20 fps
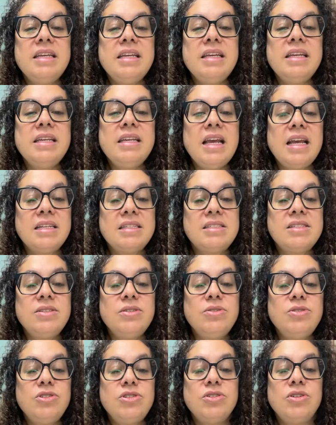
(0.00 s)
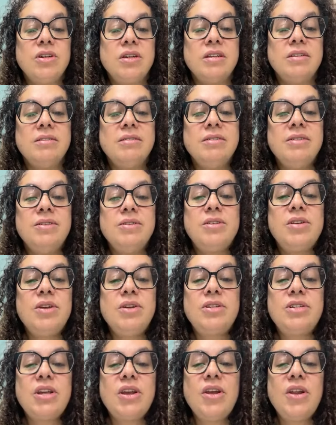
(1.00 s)
Yes, you should. You two
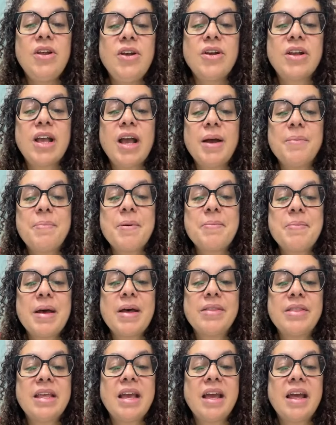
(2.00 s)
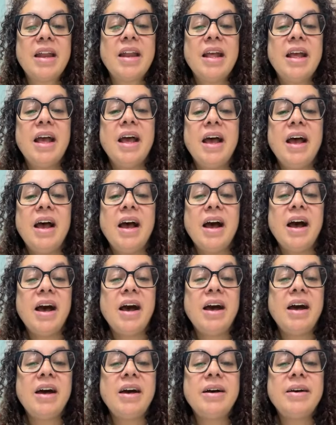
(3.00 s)
should hook up about that.
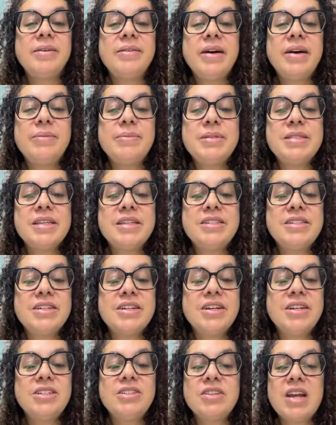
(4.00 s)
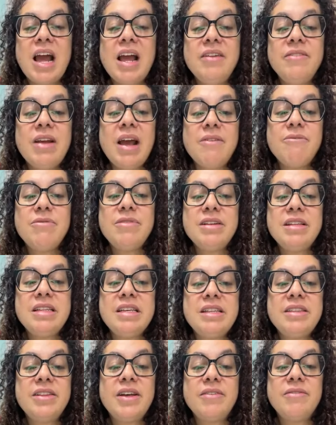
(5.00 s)
I'm such a country. I really
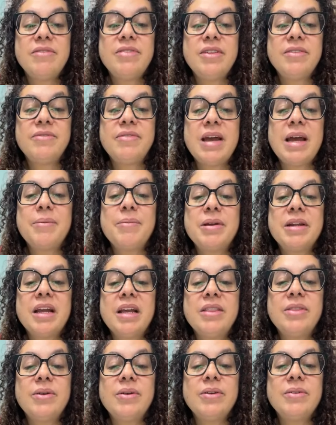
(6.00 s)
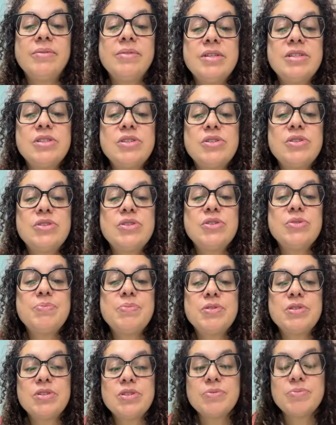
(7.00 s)
loved the fabric. I thought it was
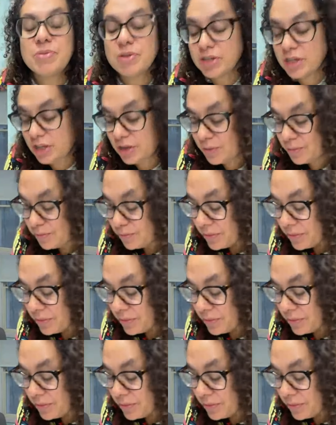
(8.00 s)
super, super cute.